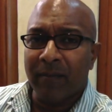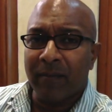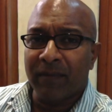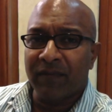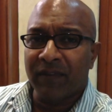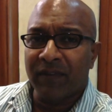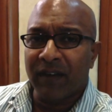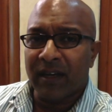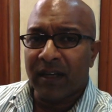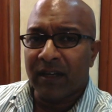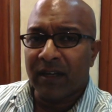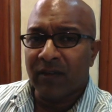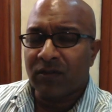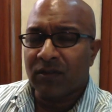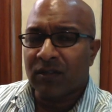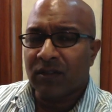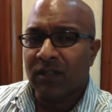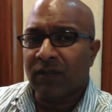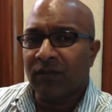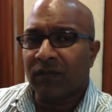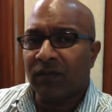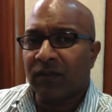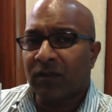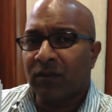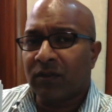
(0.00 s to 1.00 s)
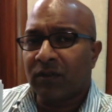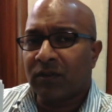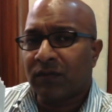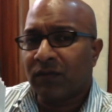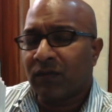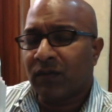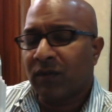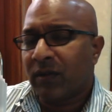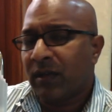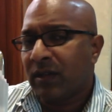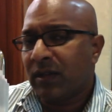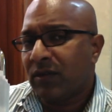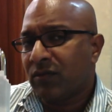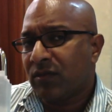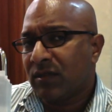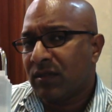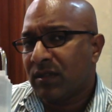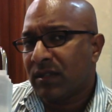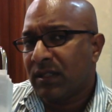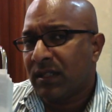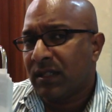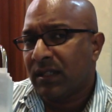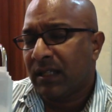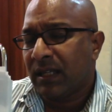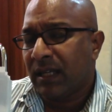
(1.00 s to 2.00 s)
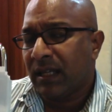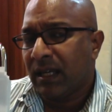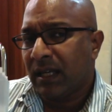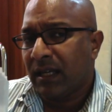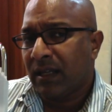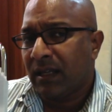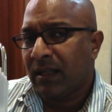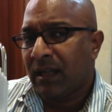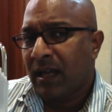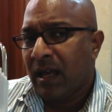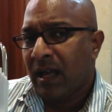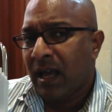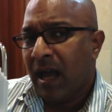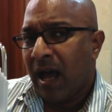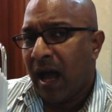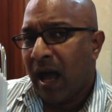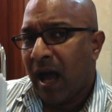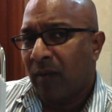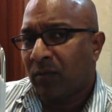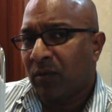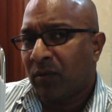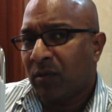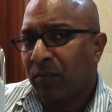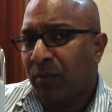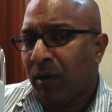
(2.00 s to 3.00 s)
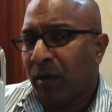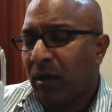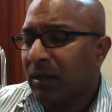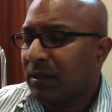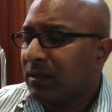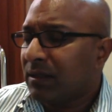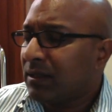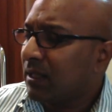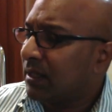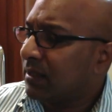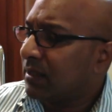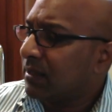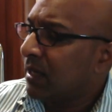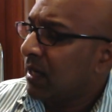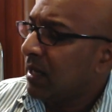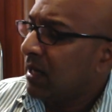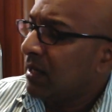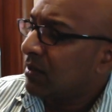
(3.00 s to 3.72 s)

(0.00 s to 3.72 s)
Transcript: but very interesting for those of you interested in UMNO politics.